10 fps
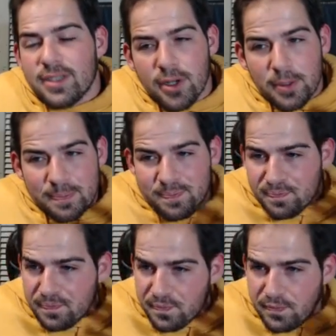So
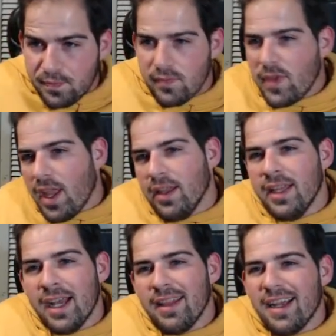
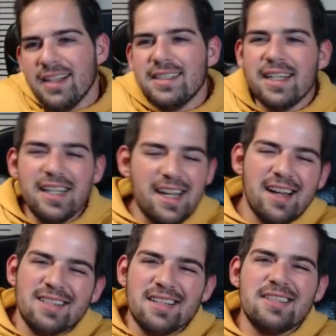yeah, like I said, it
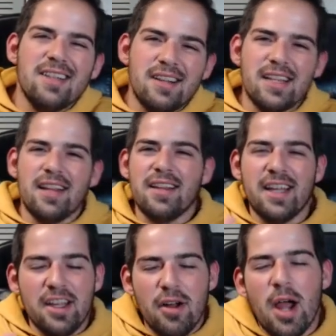kind of does suck that,
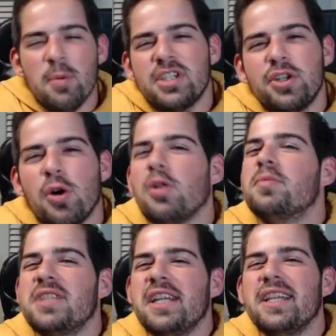like, you know, I wish Cole
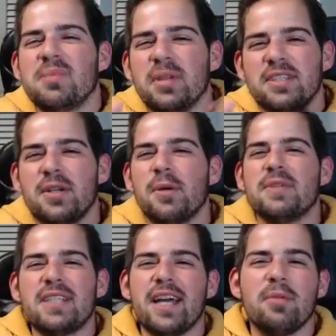Obsidian's blitz
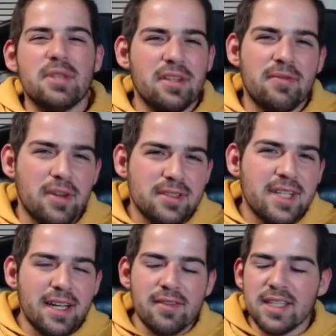coincided with the first
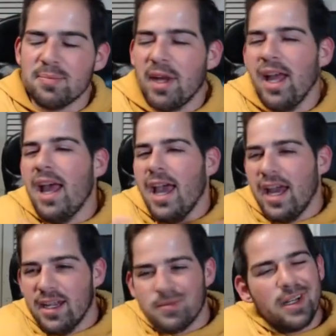day of this, but
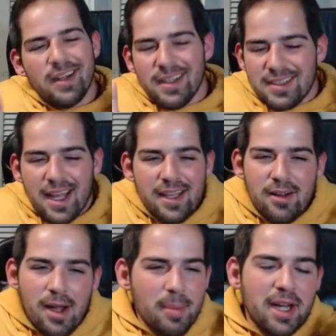it is what it is. You
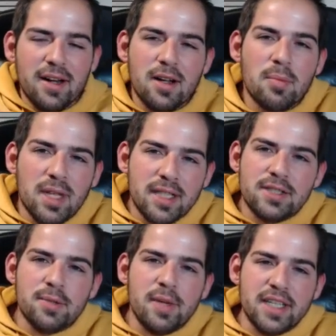know, I'm not going to complain
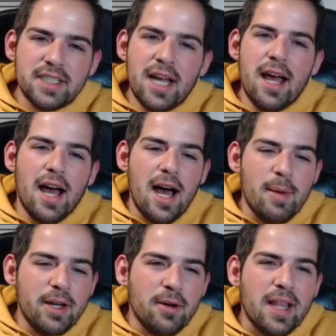too much.
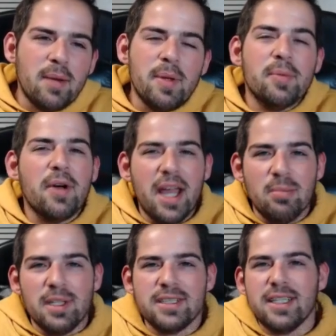I know a lot of people hate
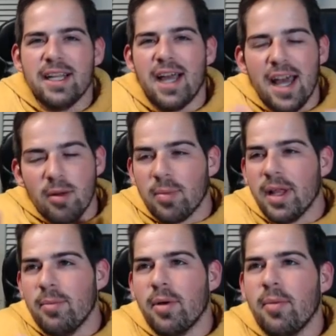blitzing. I don't
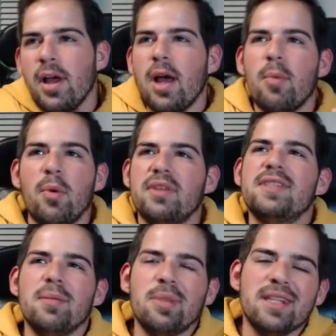blame them. But with
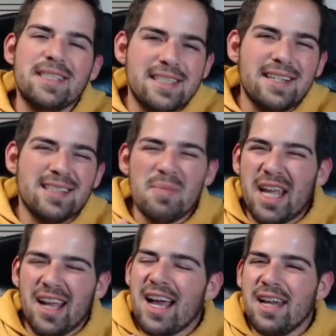Sim Blitz, it does make
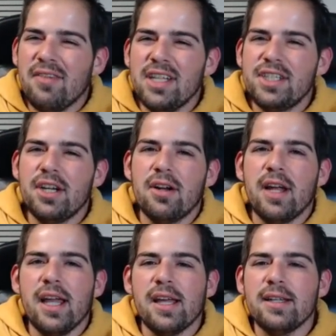it kind of easier,
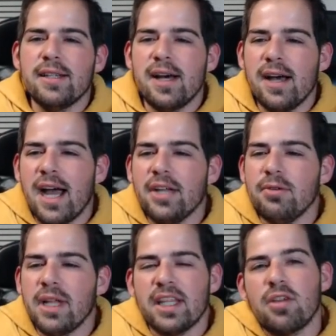and I
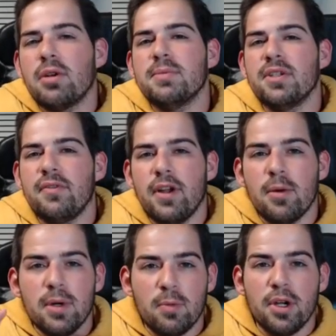do like the Crimson Affair
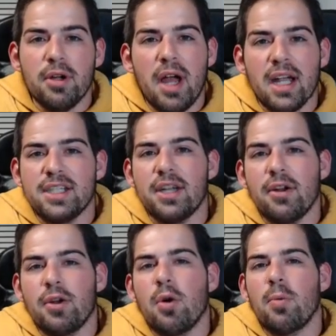one where you actually are
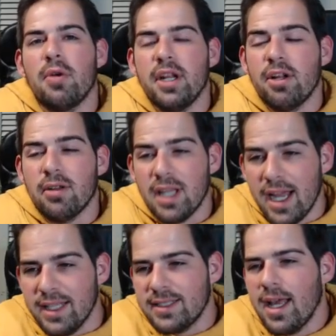incorporating your
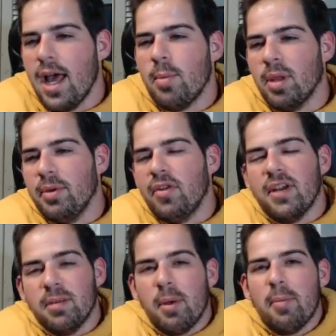alliance. But let me know if
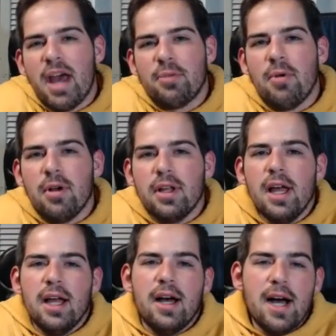I did my math wrong.
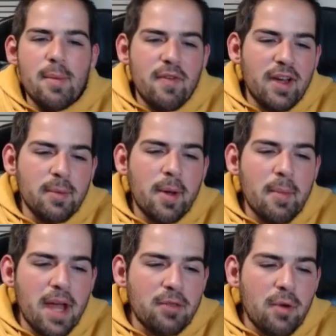If I did my
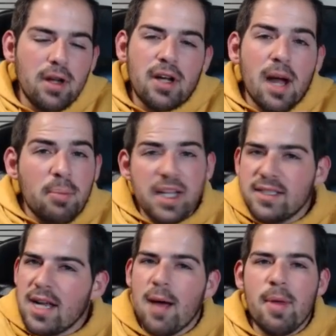math wrong, please
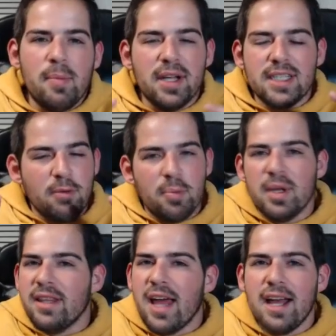comment, because I will
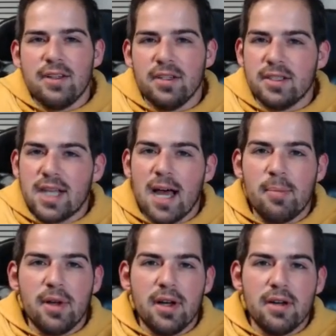pin that to the
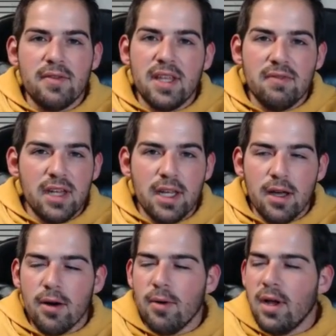top of the
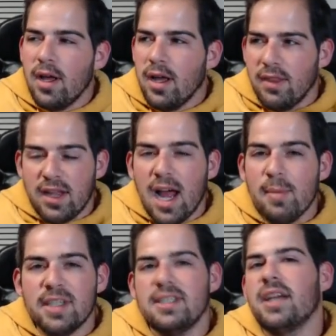video in the
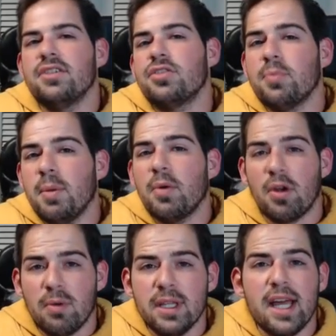comment section so people
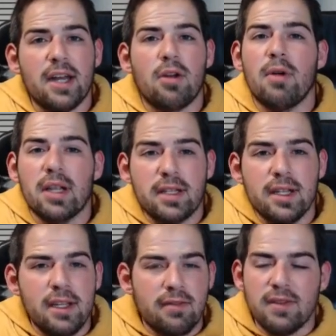can read that and correct
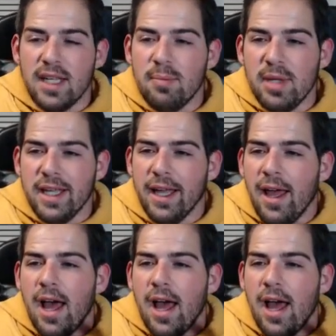if need be.